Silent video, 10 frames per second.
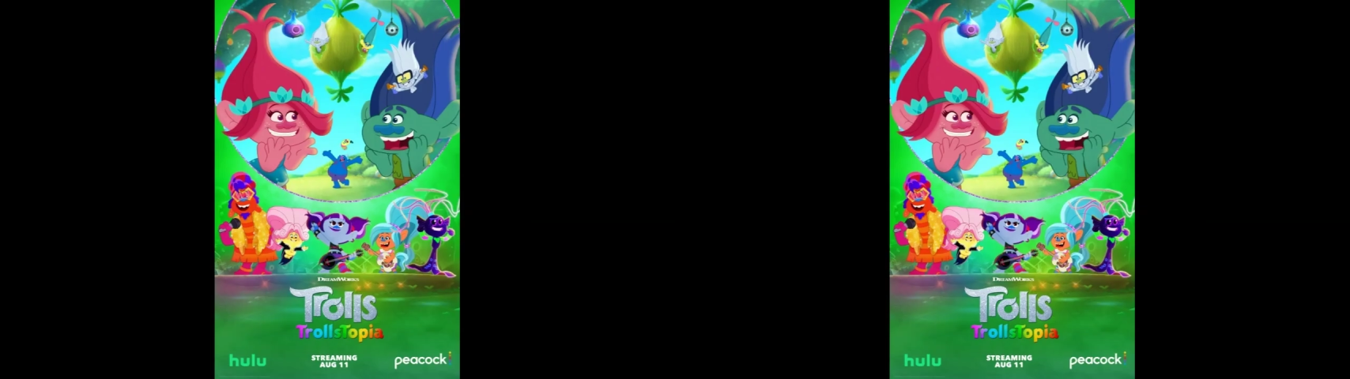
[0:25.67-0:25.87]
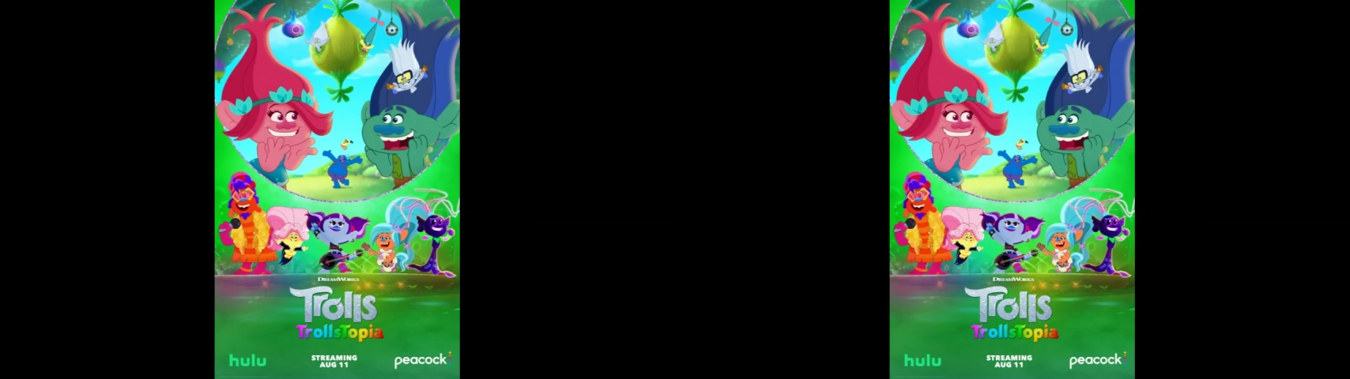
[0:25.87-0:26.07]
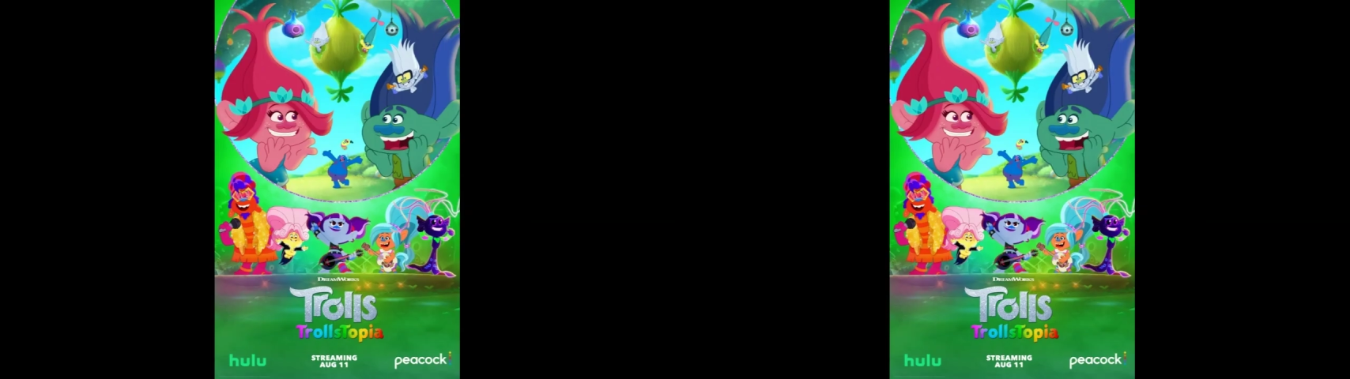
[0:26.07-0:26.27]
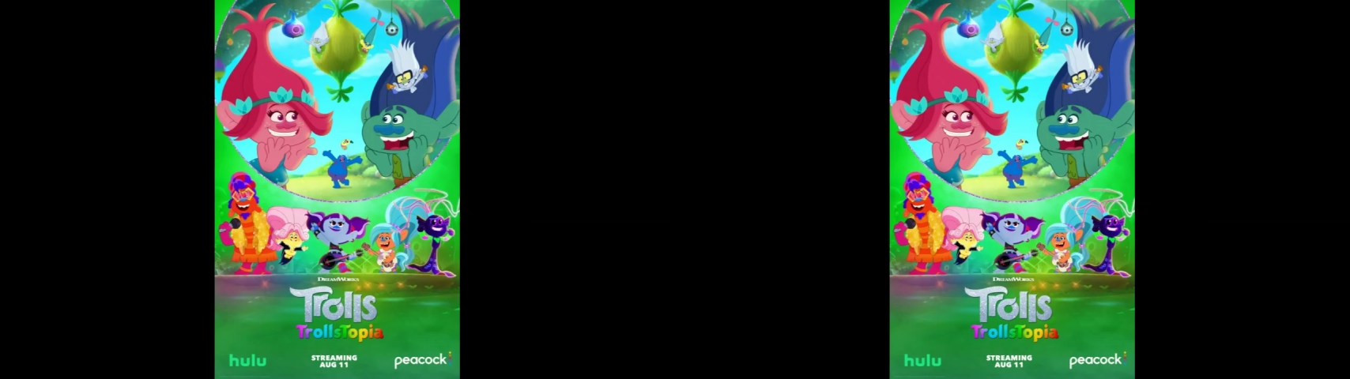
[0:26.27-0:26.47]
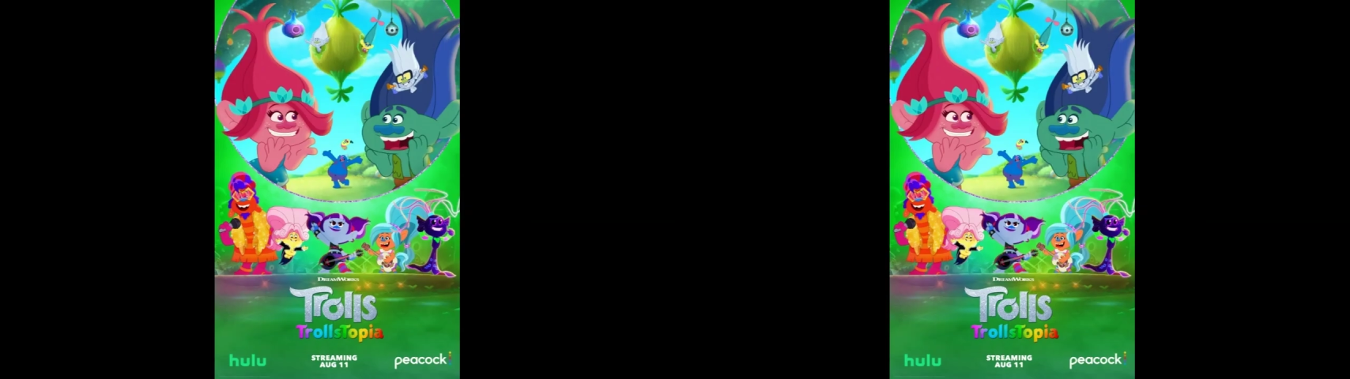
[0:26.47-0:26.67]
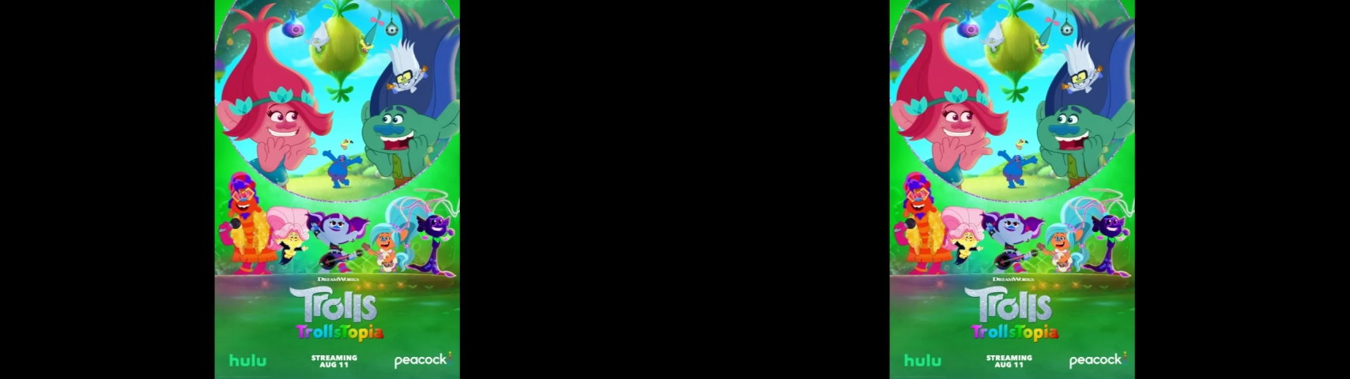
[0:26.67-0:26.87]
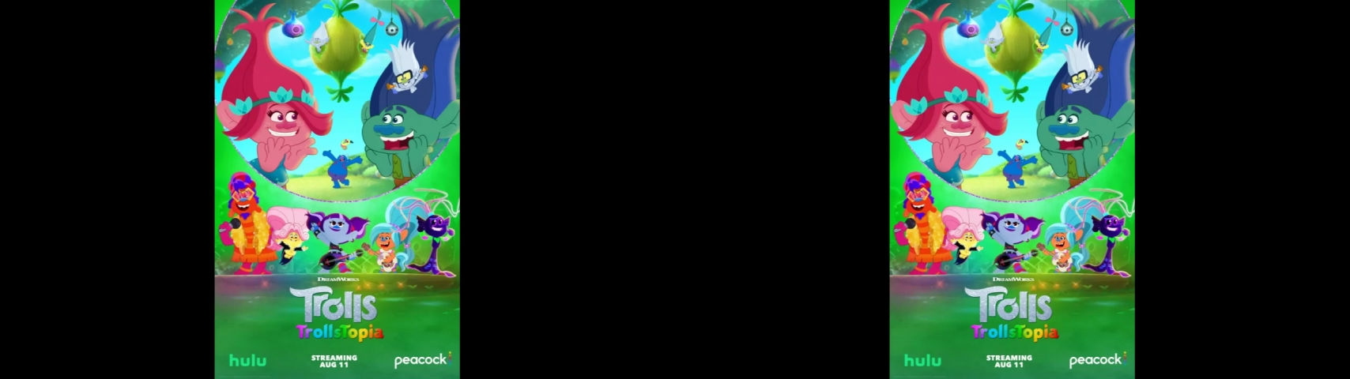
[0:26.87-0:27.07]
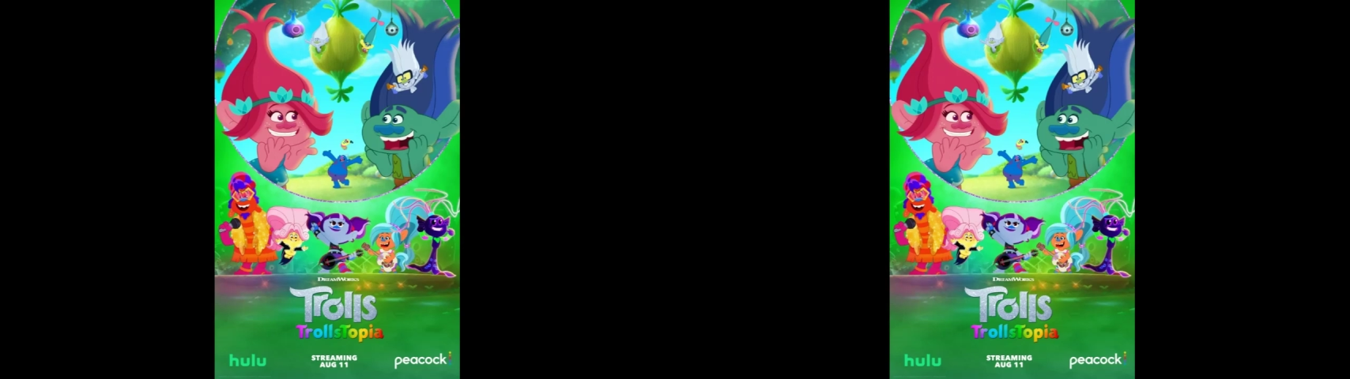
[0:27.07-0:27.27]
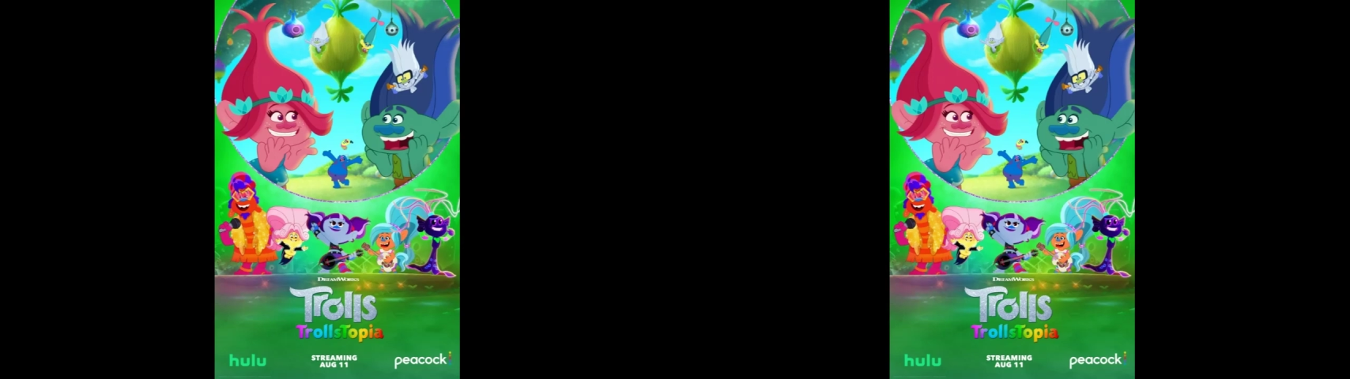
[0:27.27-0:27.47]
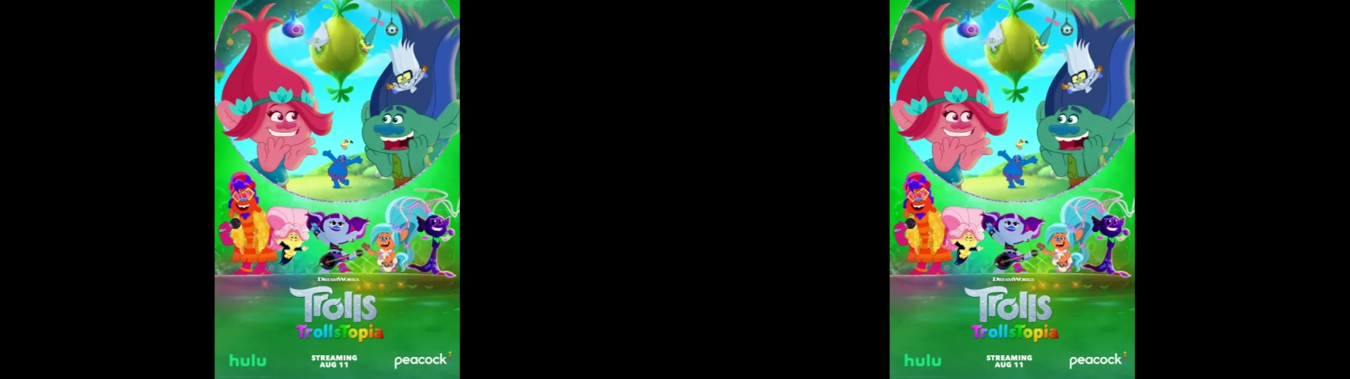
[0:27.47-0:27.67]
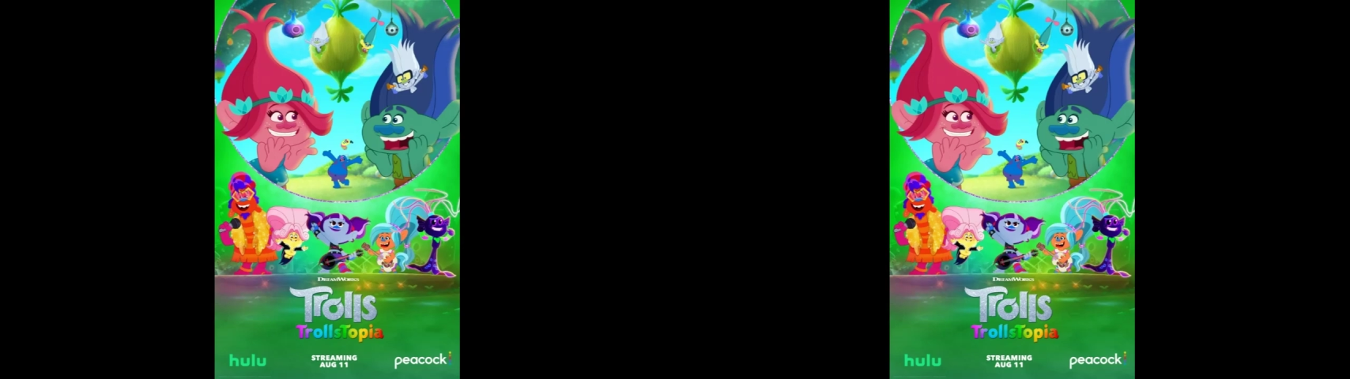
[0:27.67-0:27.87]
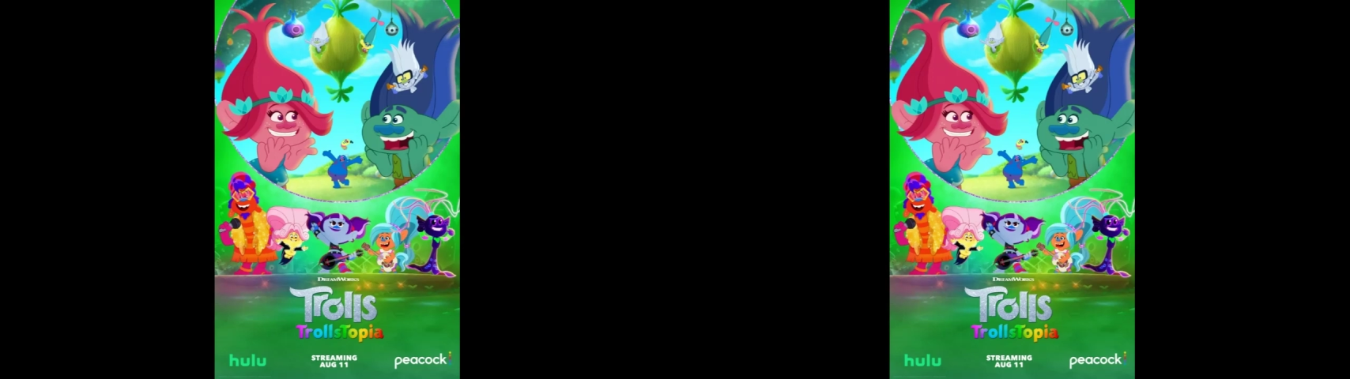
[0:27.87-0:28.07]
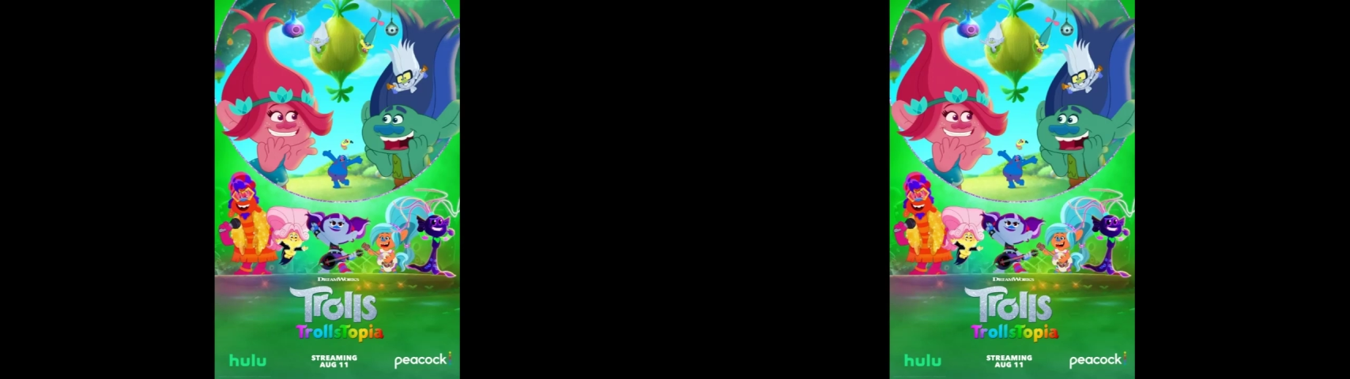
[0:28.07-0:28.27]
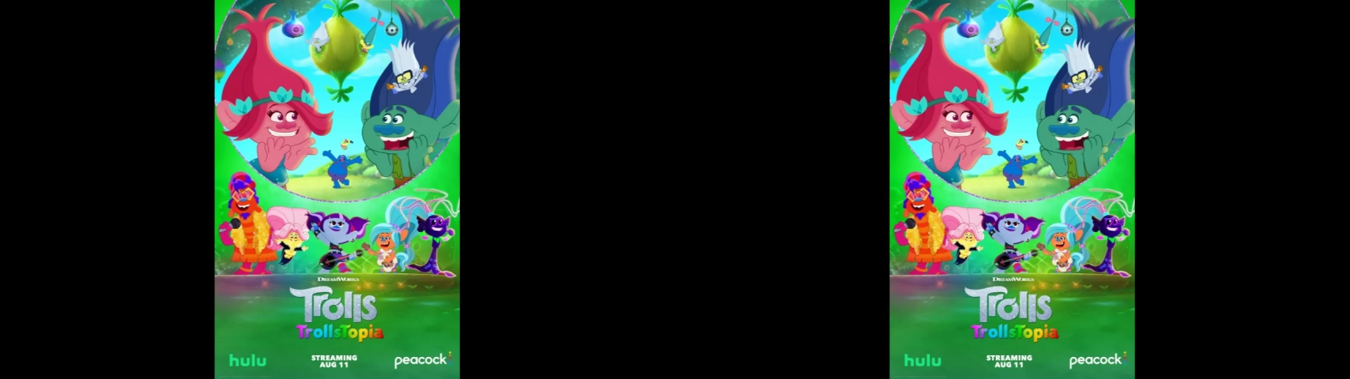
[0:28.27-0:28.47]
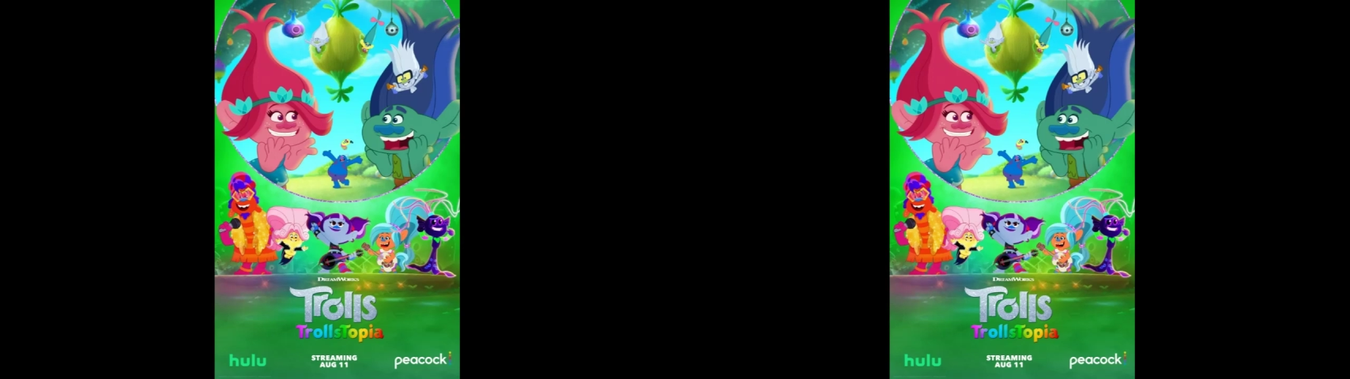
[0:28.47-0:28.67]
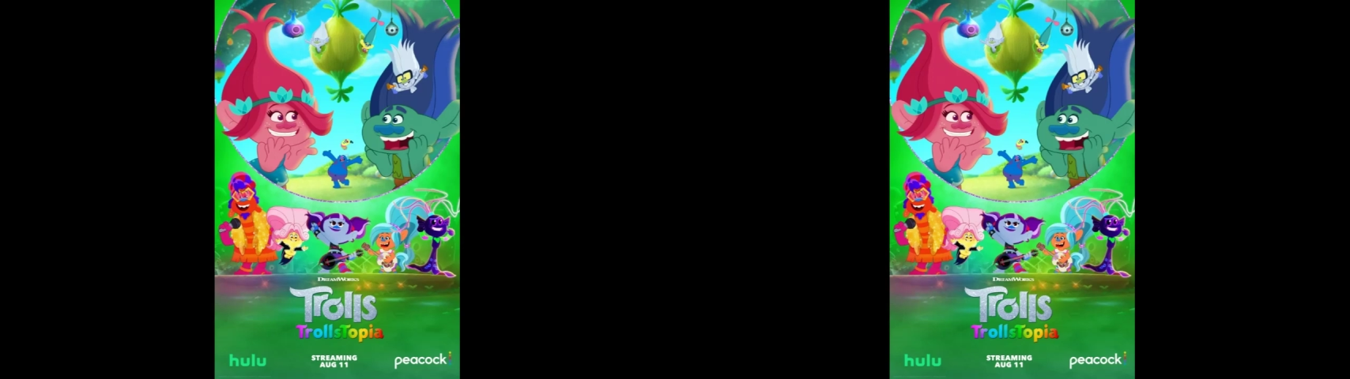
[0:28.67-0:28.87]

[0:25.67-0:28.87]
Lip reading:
No face is visible, so there are no lips to read.